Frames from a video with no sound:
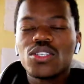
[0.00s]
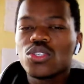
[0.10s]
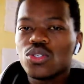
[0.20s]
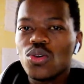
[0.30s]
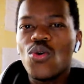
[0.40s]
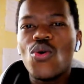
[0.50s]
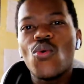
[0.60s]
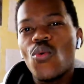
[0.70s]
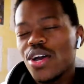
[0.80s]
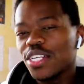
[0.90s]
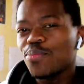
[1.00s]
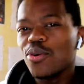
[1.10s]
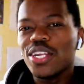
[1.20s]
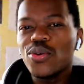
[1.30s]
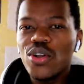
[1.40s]
So, one
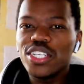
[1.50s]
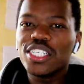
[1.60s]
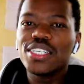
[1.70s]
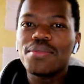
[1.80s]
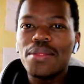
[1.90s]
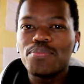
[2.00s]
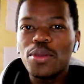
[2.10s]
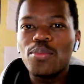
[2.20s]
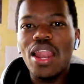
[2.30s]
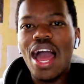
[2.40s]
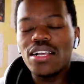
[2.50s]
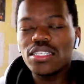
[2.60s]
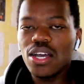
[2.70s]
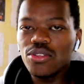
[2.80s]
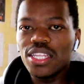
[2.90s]
important question that people
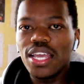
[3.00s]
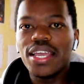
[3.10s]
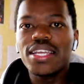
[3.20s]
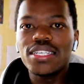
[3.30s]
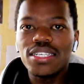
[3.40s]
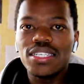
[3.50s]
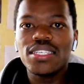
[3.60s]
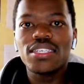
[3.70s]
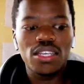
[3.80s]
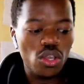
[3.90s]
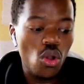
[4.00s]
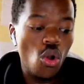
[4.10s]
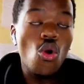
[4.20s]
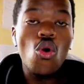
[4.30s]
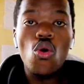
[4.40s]
ask out there is,
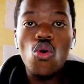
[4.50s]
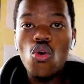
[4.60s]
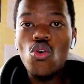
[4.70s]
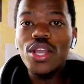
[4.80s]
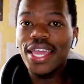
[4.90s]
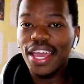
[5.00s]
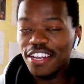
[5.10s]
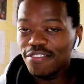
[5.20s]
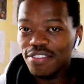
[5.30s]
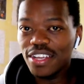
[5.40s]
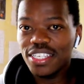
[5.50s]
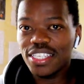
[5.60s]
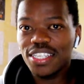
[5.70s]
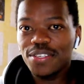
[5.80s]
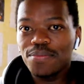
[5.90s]
who can
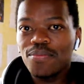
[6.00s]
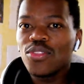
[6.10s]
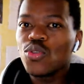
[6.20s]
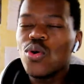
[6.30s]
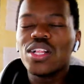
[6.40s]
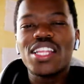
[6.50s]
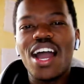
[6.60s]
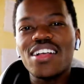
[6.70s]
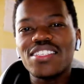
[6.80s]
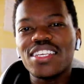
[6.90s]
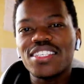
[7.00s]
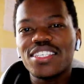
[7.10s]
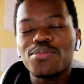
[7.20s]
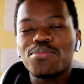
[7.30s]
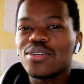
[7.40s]
invest? Well, the answer is
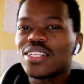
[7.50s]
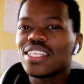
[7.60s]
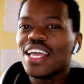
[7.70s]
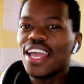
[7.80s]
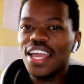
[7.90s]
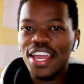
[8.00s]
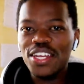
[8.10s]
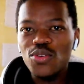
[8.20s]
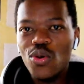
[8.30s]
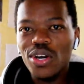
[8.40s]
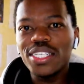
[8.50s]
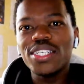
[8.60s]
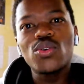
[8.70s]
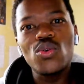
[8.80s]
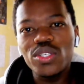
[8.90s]
simple. Anyone
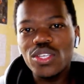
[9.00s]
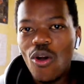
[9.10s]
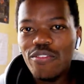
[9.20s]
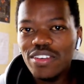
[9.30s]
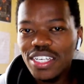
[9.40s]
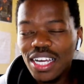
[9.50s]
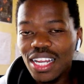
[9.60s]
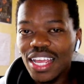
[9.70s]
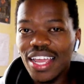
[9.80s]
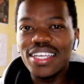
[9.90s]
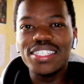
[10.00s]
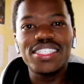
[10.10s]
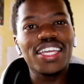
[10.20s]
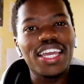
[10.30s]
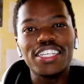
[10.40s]
who's of legal
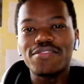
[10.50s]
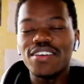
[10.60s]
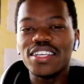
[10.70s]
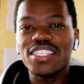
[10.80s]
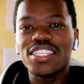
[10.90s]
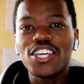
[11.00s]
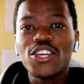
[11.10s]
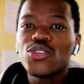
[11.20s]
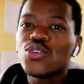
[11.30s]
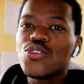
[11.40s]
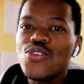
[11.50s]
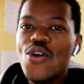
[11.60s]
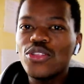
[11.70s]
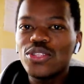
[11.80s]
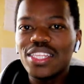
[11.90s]
age can invest. You do
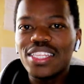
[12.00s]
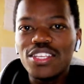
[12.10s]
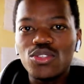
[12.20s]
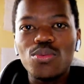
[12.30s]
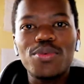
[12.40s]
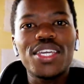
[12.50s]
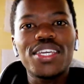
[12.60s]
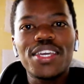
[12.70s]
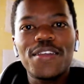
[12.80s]
not need to be